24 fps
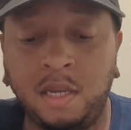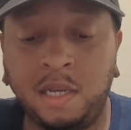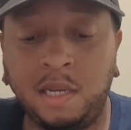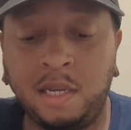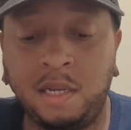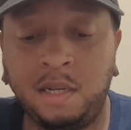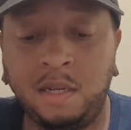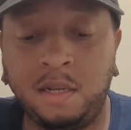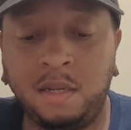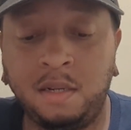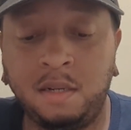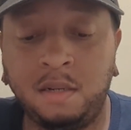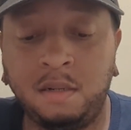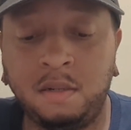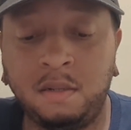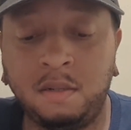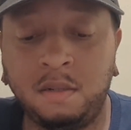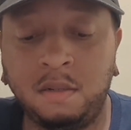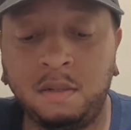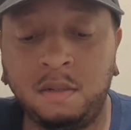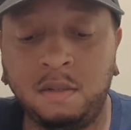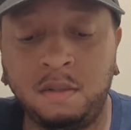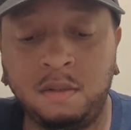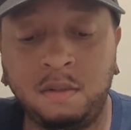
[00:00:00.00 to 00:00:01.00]

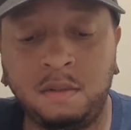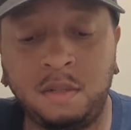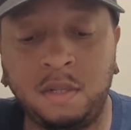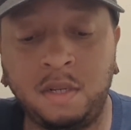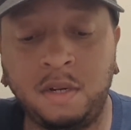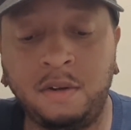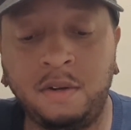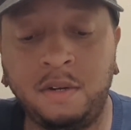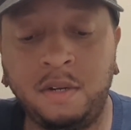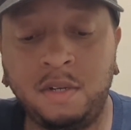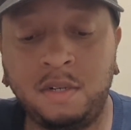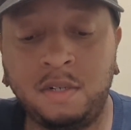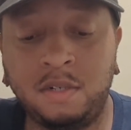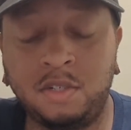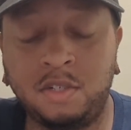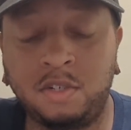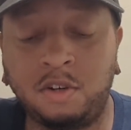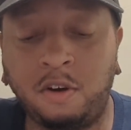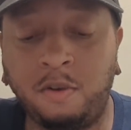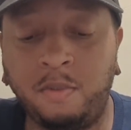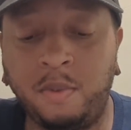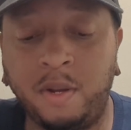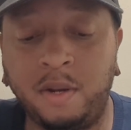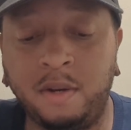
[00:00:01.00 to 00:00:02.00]
And there it is,
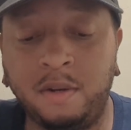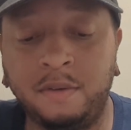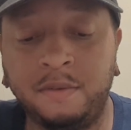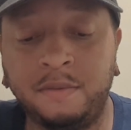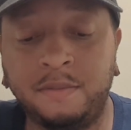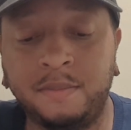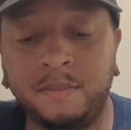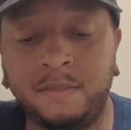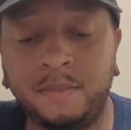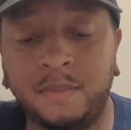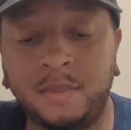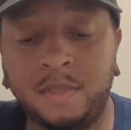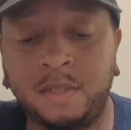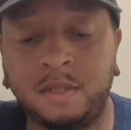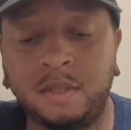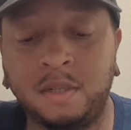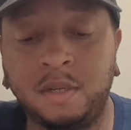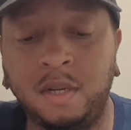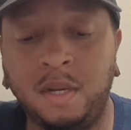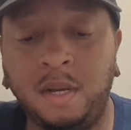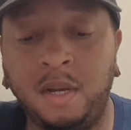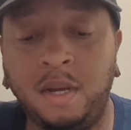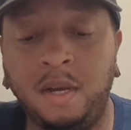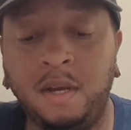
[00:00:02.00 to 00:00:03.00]
Charmander.
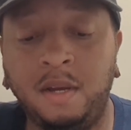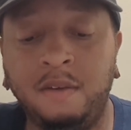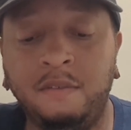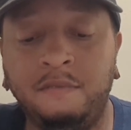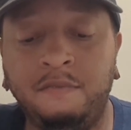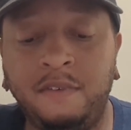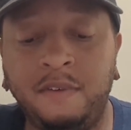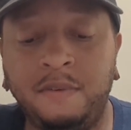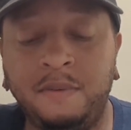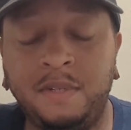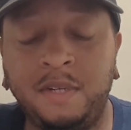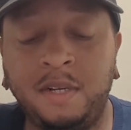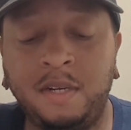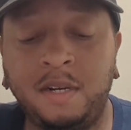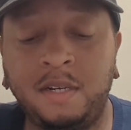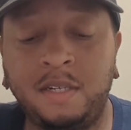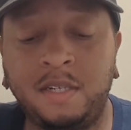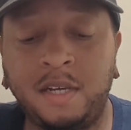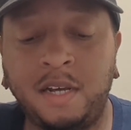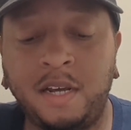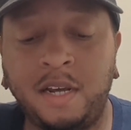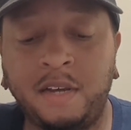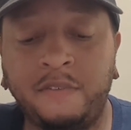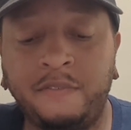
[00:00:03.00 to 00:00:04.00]
15
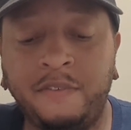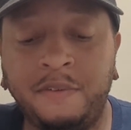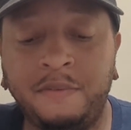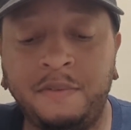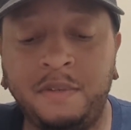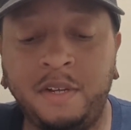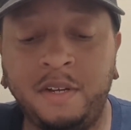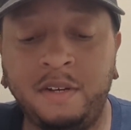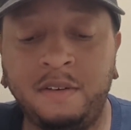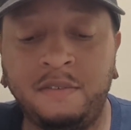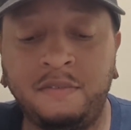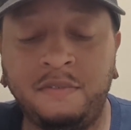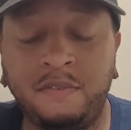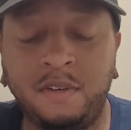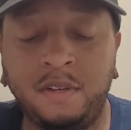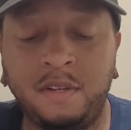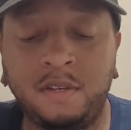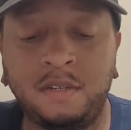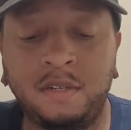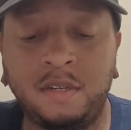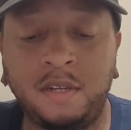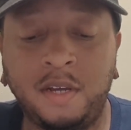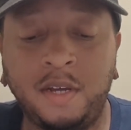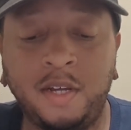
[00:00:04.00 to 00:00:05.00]
attack, 15
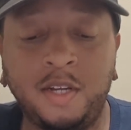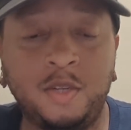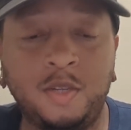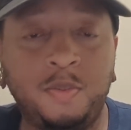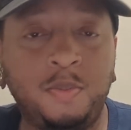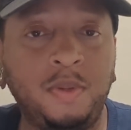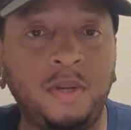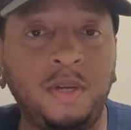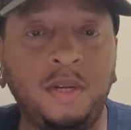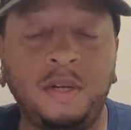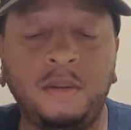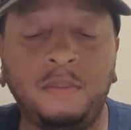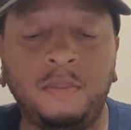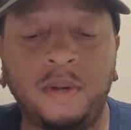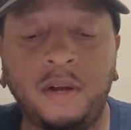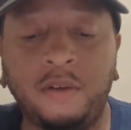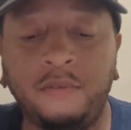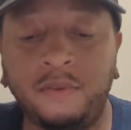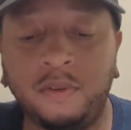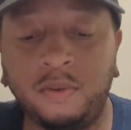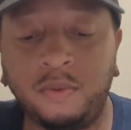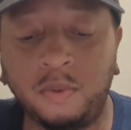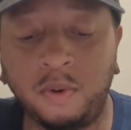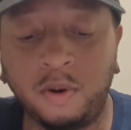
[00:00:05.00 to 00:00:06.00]
defense. The HP I'm
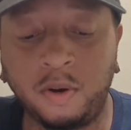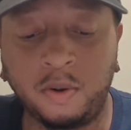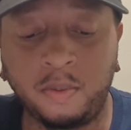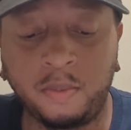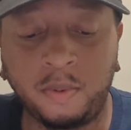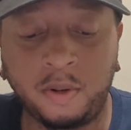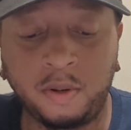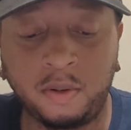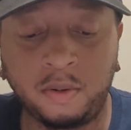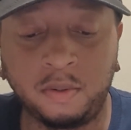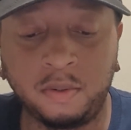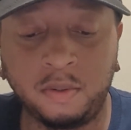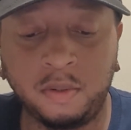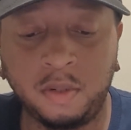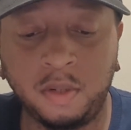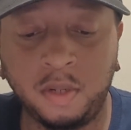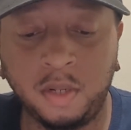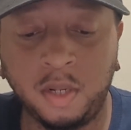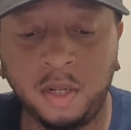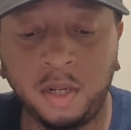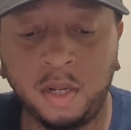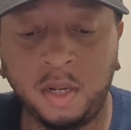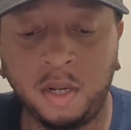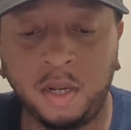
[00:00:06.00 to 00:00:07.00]
not really worried about.
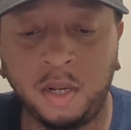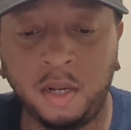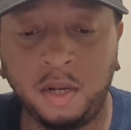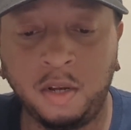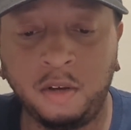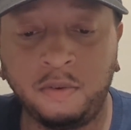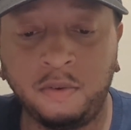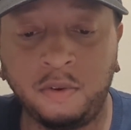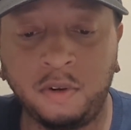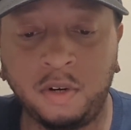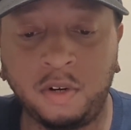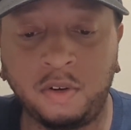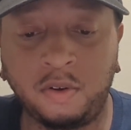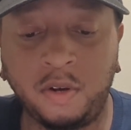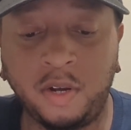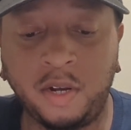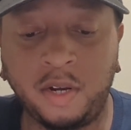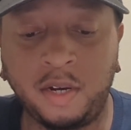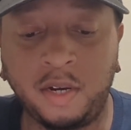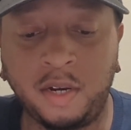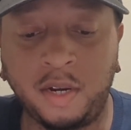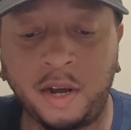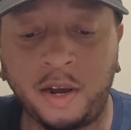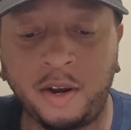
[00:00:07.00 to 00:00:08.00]
I'm going to go
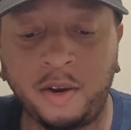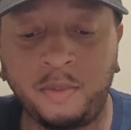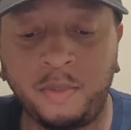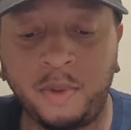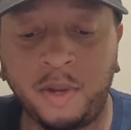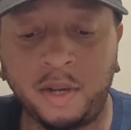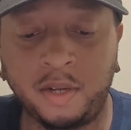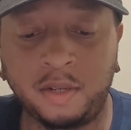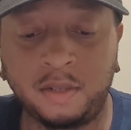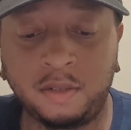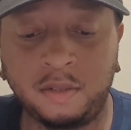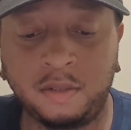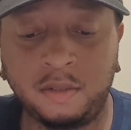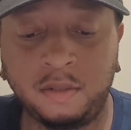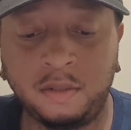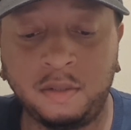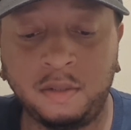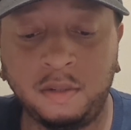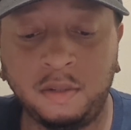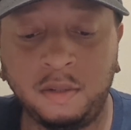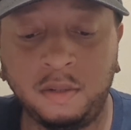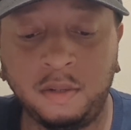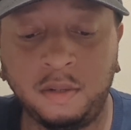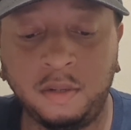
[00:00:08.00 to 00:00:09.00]
ahead and Dynamax it.
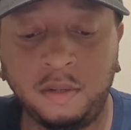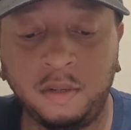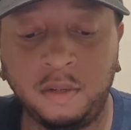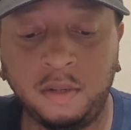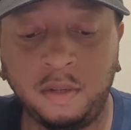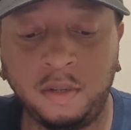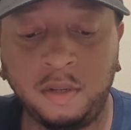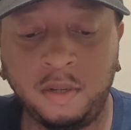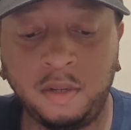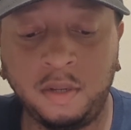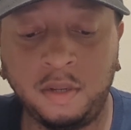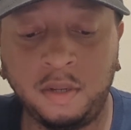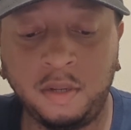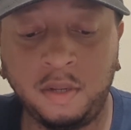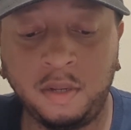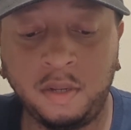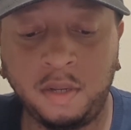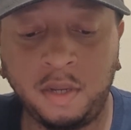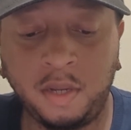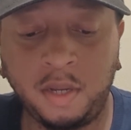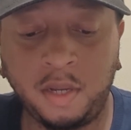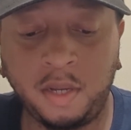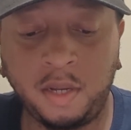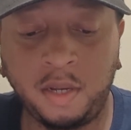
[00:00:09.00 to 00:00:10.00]

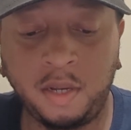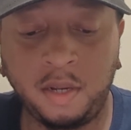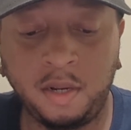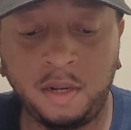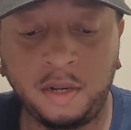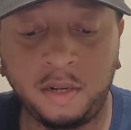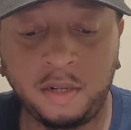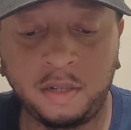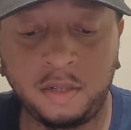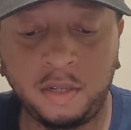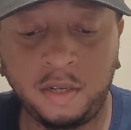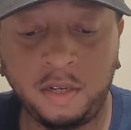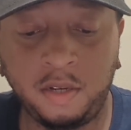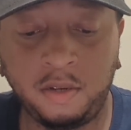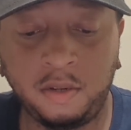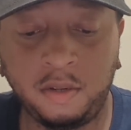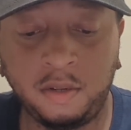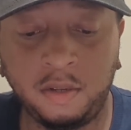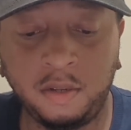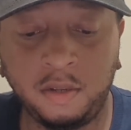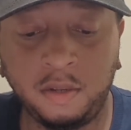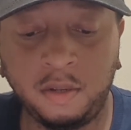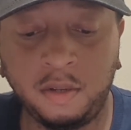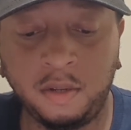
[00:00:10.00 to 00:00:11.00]
And let's
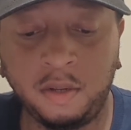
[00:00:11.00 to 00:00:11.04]
see.